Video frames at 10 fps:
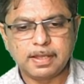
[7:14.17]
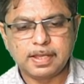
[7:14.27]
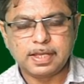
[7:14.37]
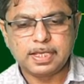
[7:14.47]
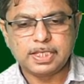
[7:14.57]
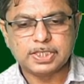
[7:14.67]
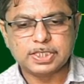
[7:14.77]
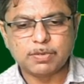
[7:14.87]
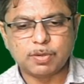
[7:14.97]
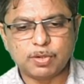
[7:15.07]
is
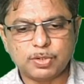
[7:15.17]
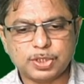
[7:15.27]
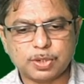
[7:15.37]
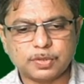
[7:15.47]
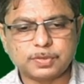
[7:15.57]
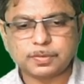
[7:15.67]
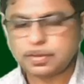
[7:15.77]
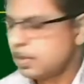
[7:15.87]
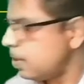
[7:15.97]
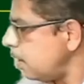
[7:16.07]
equal to 0.
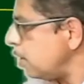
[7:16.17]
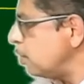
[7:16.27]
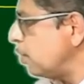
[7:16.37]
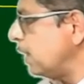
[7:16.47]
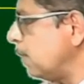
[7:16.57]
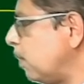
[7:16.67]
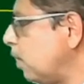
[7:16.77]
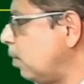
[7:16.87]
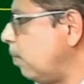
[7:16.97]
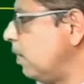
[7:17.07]
So take the product
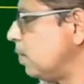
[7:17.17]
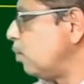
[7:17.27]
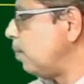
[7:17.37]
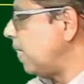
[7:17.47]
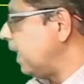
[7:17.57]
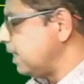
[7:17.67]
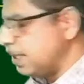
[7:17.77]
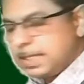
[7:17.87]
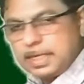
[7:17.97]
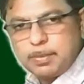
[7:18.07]
of first two brackets and
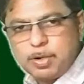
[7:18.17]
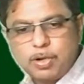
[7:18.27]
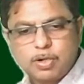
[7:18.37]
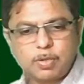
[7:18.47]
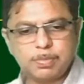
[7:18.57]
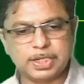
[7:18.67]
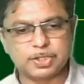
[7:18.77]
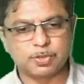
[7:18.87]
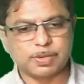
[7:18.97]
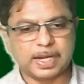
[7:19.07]
take the product of next
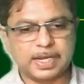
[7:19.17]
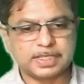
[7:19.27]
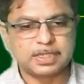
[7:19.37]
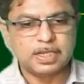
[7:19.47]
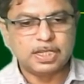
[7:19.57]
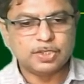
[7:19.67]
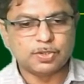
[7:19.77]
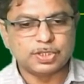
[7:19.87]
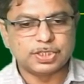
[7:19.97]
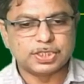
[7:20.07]
two brackets. So
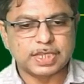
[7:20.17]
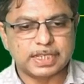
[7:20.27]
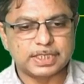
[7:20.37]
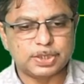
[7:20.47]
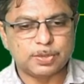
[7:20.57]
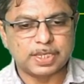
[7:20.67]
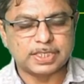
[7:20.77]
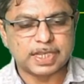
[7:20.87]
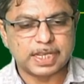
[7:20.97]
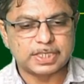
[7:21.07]
this is x into x,
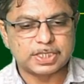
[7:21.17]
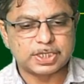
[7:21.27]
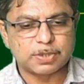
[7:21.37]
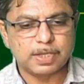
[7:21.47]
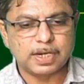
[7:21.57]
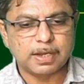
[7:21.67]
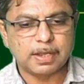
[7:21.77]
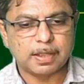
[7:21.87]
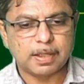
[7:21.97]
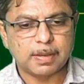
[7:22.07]
x square,
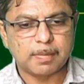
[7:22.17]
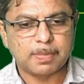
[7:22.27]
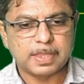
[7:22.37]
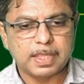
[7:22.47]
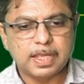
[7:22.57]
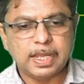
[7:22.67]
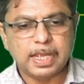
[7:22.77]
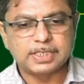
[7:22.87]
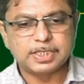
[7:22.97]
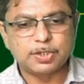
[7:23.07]

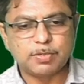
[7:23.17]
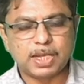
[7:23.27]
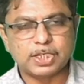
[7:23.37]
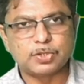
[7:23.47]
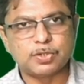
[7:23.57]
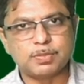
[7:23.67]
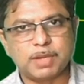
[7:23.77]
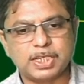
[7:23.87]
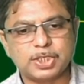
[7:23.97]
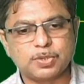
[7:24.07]
x into minus 2 is
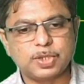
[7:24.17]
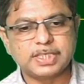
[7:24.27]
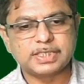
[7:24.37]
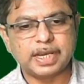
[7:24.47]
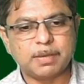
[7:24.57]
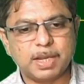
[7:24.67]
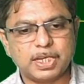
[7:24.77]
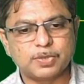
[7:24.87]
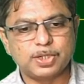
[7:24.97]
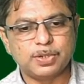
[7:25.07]
minus 2x, and minus
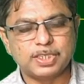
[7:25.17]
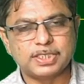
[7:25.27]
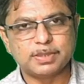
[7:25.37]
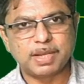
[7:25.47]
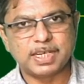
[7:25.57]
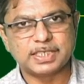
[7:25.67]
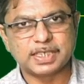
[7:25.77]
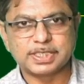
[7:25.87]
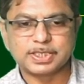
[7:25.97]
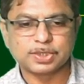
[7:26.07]
1 into x is minus
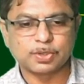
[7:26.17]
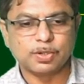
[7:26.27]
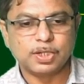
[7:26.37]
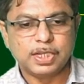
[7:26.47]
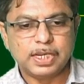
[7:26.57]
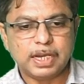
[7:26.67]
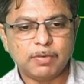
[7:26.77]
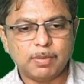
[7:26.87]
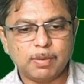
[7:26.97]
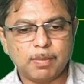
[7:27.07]
x. So it will
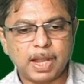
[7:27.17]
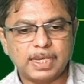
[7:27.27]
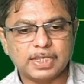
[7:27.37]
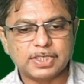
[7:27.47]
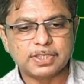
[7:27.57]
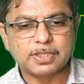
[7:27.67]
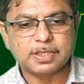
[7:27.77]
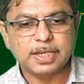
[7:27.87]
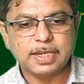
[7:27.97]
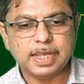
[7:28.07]
be minus
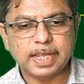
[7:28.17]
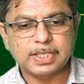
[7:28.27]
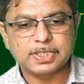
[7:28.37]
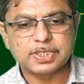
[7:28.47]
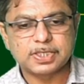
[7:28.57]
3x,